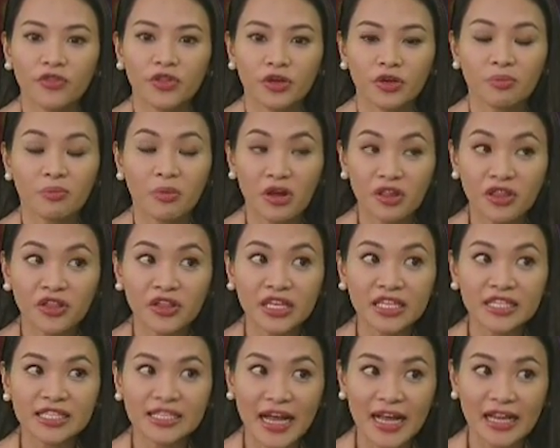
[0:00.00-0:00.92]
their
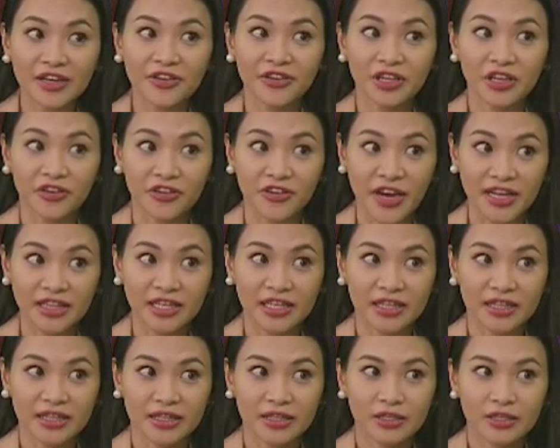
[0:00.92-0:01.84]
monthly salary credit.
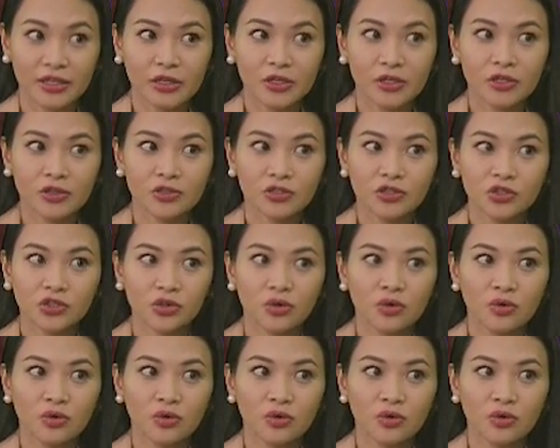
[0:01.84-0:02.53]
So,